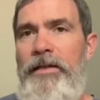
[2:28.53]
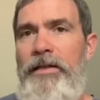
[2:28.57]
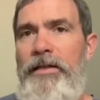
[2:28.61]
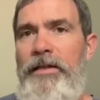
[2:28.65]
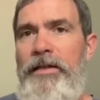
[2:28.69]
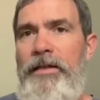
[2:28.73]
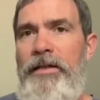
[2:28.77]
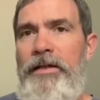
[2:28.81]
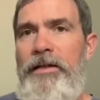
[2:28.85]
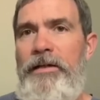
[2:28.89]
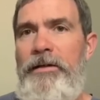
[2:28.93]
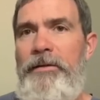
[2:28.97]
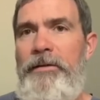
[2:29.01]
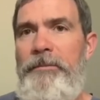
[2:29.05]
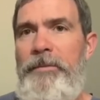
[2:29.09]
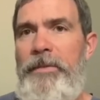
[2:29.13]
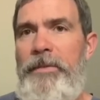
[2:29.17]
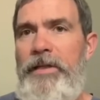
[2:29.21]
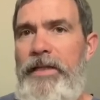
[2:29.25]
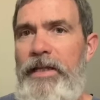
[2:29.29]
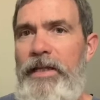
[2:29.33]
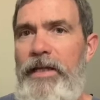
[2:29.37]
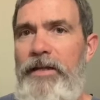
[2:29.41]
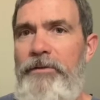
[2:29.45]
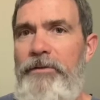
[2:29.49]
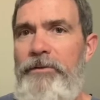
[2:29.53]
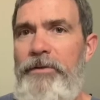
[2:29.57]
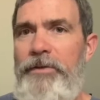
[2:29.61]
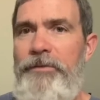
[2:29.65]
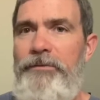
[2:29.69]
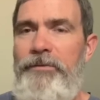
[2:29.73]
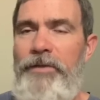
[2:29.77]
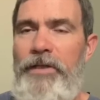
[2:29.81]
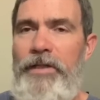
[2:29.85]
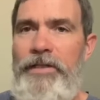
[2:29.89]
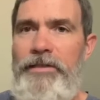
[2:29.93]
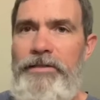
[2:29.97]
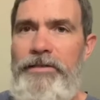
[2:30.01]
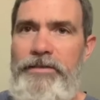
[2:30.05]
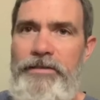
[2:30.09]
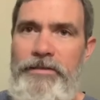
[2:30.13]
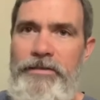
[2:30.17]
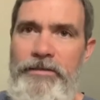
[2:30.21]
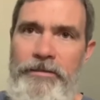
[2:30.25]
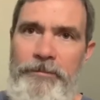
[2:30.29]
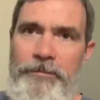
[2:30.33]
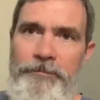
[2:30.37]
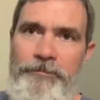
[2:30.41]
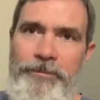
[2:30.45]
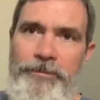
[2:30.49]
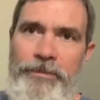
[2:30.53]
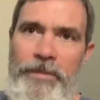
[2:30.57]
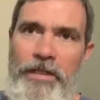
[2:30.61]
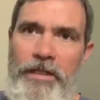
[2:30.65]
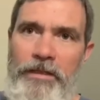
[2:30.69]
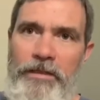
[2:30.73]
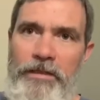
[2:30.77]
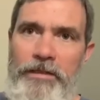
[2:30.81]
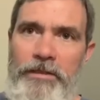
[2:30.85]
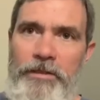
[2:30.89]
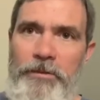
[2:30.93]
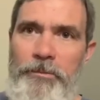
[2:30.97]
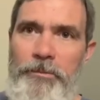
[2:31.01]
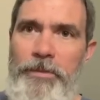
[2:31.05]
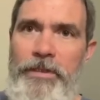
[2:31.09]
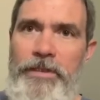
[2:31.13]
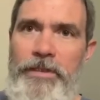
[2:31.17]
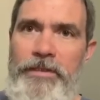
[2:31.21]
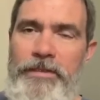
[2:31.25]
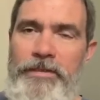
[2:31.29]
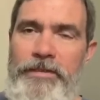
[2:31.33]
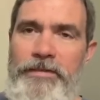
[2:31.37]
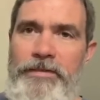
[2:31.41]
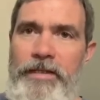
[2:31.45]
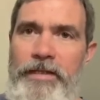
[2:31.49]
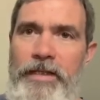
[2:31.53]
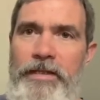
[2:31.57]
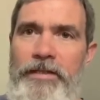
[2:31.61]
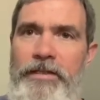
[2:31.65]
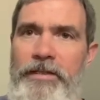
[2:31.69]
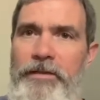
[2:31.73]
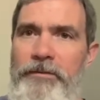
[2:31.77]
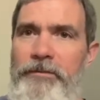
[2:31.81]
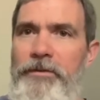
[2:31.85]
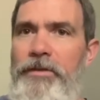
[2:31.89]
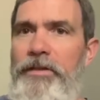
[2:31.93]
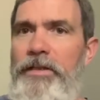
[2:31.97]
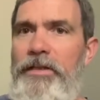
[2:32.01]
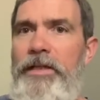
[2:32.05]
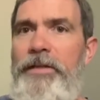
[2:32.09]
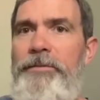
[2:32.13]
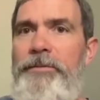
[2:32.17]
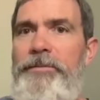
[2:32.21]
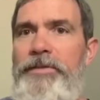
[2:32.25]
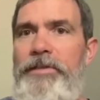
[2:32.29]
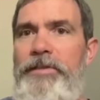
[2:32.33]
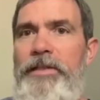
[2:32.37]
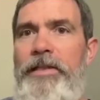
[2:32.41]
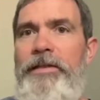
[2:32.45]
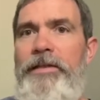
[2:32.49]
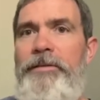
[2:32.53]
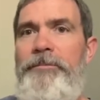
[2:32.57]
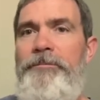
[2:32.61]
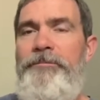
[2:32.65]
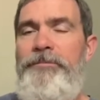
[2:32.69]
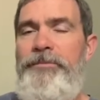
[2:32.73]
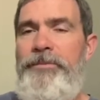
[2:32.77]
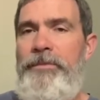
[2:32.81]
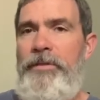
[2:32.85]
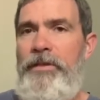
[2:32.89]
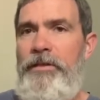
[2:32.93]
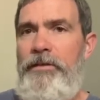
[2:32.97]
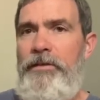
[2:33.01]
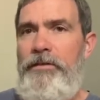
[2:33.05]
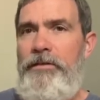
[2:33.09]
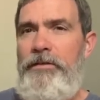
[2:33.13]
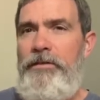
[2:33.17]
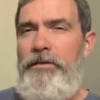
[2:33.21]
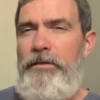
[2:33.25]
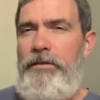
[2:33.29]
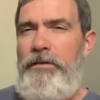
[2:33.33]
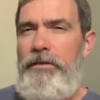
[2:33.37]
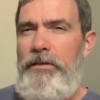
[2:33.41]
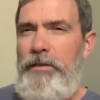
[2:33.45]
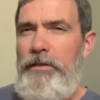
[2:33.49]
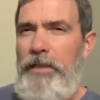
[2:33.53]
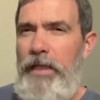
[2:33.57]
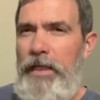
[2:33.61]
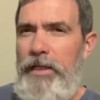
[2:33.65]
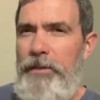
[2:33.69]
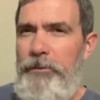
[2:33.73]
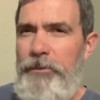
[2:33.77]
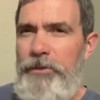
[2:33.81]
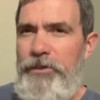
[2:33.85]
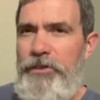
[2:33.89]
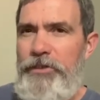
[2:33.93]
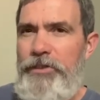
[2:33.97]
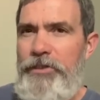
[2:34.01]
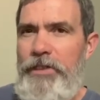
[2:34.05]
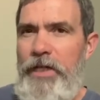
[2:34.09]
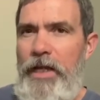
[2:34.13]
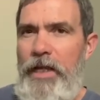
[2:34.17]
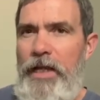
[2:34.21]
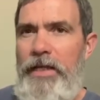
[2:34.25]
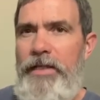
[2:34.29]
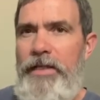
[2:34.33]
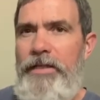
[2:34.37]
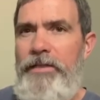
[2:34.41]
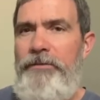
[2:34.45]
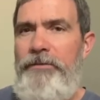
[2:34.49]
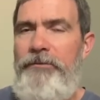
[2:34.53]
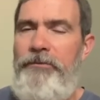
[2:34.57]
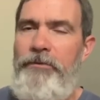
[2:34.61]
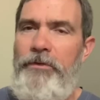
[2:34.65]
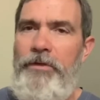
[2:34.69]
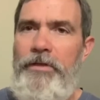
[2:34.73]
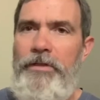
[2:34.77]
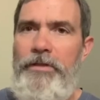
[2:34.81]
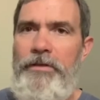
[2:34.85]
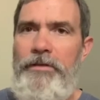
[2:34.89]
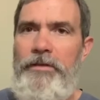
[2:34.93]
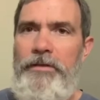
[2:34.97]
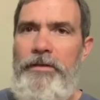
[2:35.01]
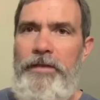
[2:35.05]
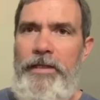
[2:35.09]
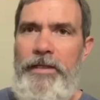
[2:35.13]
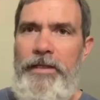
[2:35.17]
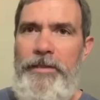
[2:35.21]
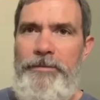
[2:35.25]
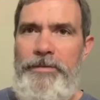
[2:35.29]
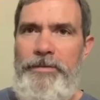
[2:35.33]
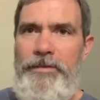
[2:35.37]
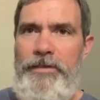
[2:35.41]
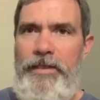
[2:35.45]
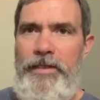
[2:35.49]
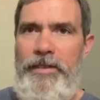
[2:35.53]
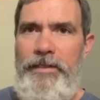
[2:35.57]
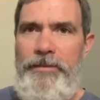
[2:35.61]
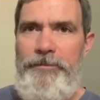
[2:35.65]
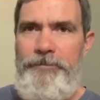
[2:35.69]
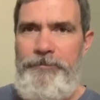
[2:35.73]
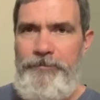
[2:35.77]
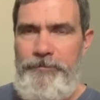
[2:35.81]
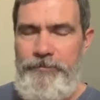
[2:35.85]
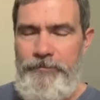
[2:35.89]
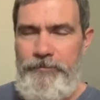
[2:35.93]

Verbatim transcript: Uh, it kind of reflects a little bit this idea of the lampstand. The light would shine in front of the lampstand.